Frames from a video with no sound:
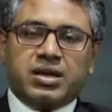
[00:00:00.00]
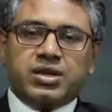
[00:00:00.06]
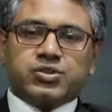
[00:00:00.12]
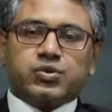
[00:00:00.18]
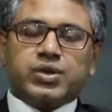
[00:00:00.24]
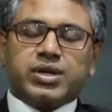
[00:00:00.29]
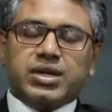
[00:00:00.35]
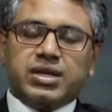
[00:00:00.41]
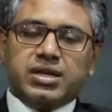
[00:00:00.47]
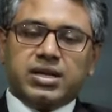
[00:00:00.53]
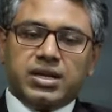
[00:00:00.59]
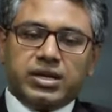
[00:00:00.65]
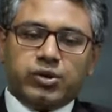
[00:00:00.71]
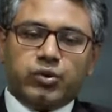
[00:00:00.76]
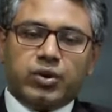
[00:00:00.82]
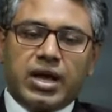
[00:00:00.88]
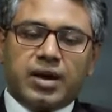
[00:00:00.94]
So in
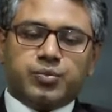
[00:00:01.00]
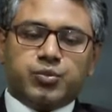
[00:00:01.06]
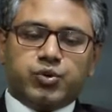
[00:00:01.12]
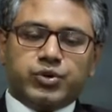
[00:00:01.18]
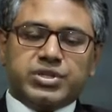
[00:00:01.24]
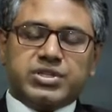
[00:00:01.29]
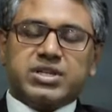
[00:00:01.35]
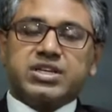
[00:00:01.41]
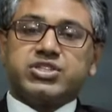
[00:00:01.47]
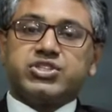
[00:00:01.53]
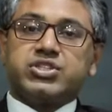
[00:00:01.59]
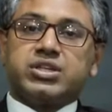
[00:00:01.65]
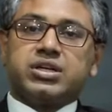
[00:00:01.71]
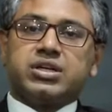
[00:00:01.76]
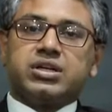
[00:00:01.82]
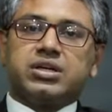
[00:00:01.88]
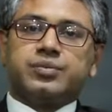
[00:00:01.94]
ULAB, we teach
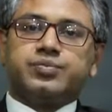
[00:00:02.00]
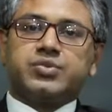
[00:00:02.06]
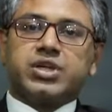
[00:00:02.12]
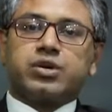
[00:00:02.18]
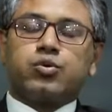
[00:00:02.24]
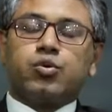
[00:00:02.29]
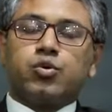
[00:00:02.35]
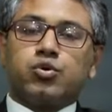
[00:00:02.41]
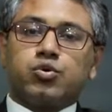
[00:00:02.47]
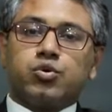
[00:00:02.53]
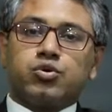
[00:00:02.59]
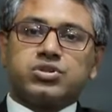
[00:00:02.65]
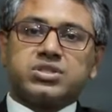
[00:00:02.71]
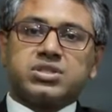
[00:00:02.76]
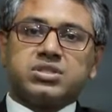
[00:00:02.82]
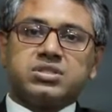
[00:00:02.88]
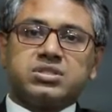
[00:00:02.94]
the core
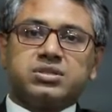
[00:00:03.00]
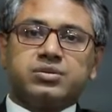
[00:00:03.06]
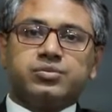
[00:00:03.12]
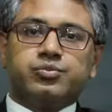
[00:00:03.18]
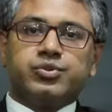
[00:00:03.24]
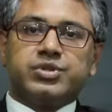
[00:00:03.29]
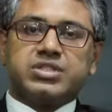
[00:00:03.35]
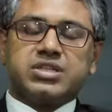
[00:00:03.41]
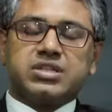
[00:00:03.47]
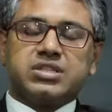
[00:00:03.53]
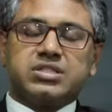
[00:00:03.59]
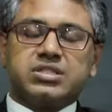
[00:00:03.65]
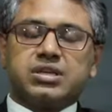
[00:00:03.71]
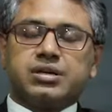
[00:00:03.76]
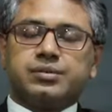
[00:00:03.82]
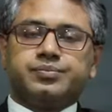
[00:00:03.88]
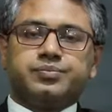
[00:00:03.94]
courses, which
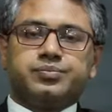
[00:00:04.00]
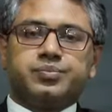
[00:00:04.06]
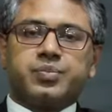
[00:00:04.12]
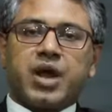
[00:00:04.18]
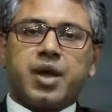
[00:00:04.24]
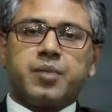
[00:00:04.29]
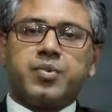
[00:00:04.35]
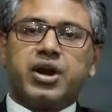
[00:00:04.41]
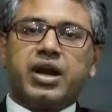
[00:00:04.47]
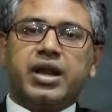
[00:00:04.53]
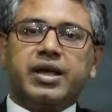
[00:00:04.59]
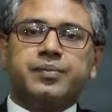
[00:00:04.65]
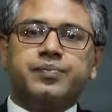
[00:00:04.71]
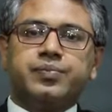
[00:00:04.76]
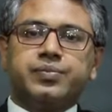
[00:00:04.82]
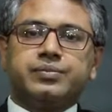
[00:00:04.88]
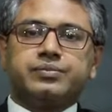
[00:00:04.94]
is
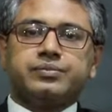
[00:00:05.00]
primarily